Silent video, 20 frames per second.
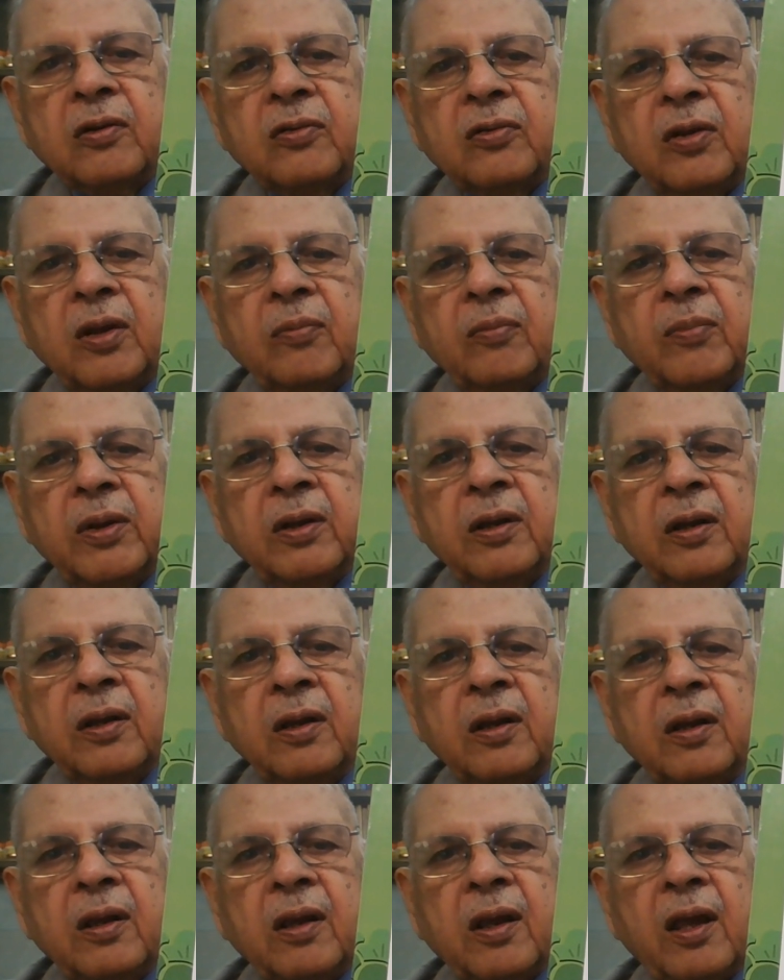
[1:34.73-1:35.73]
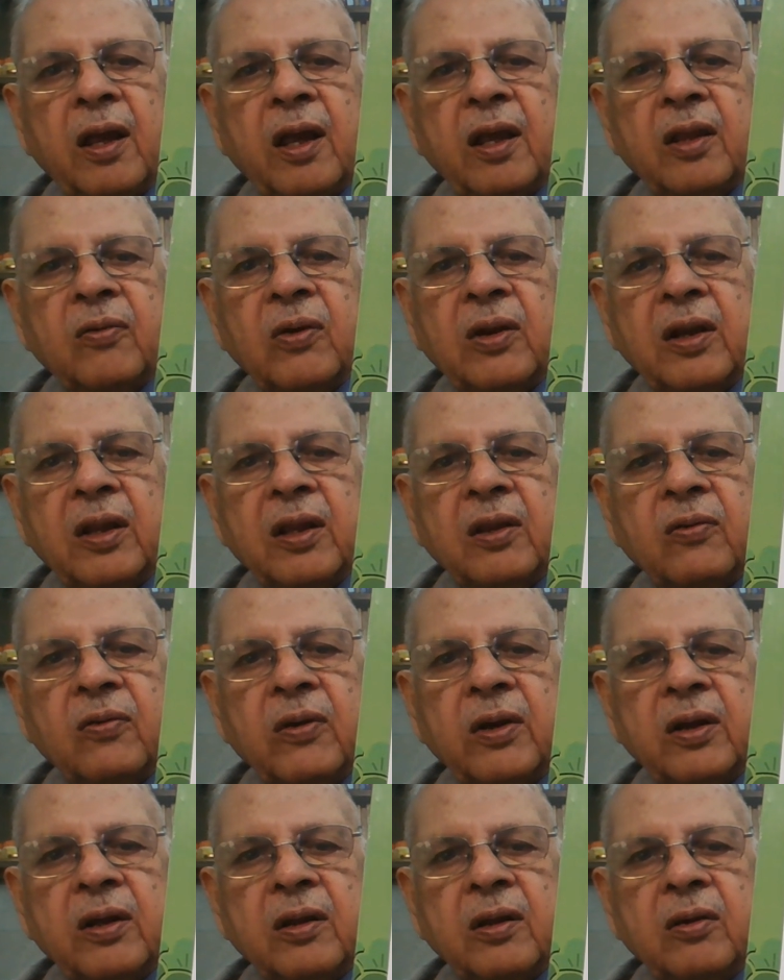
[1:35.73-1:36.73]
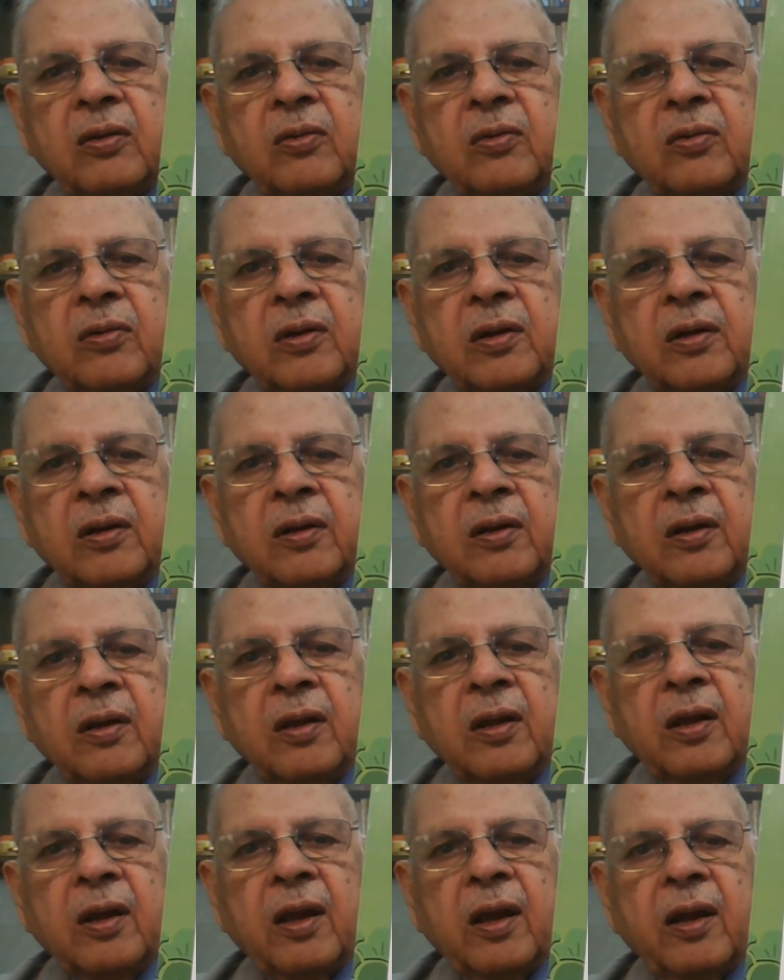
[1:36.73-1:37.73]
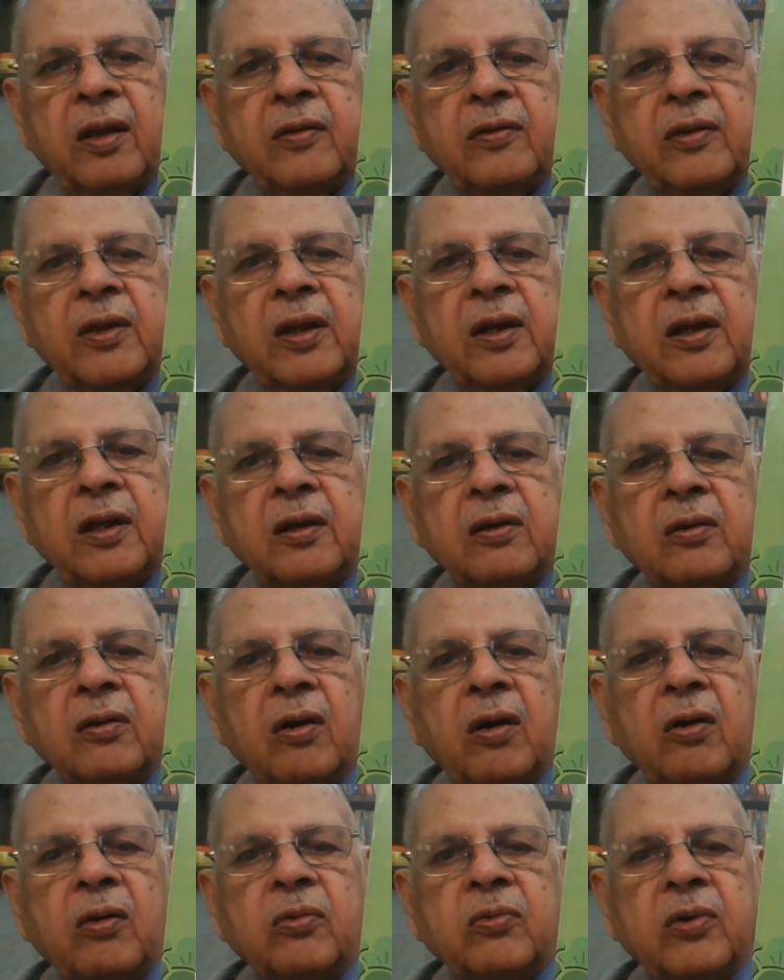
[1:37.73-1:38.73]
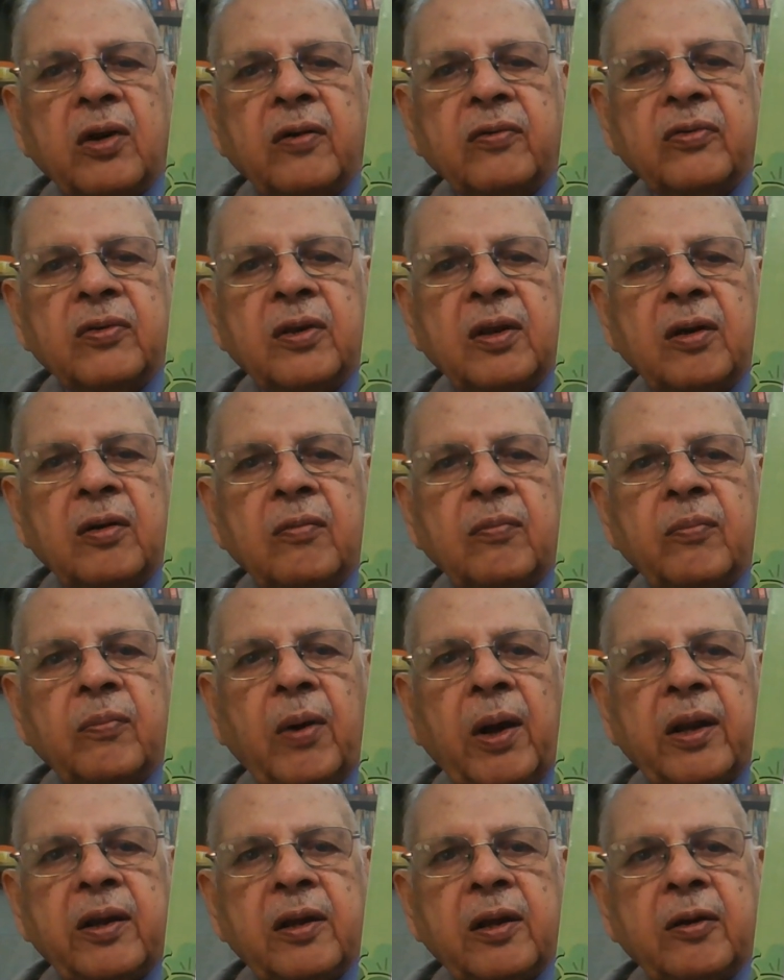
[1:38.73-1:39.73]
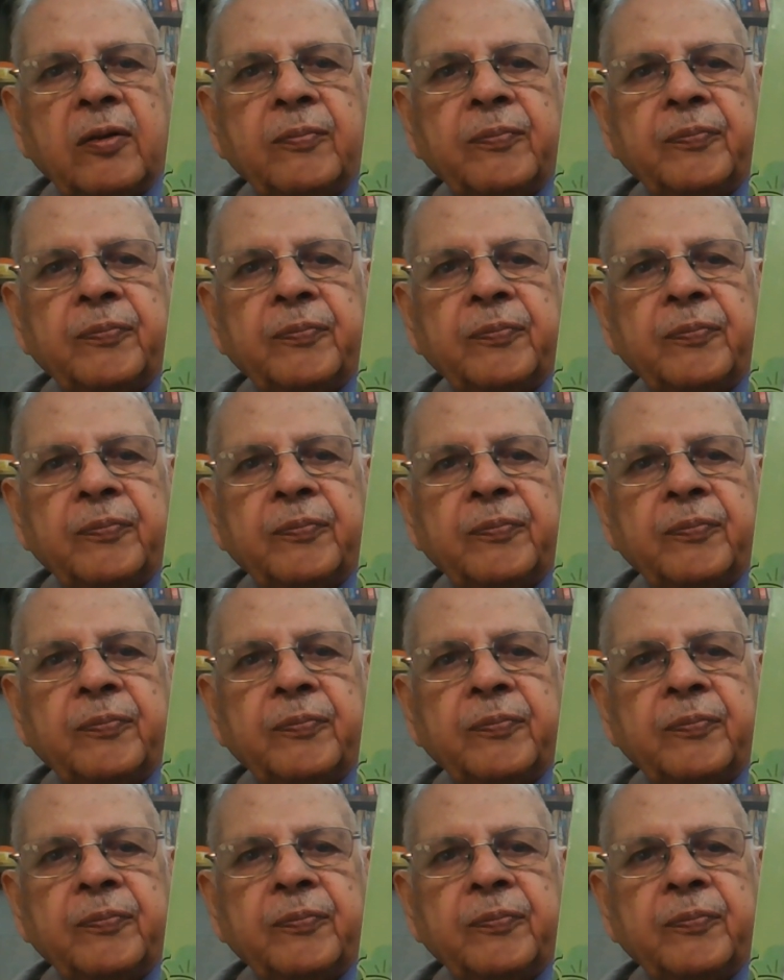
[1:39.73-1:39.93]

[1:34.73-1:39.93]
semen as well as for urine, and then it out of the body.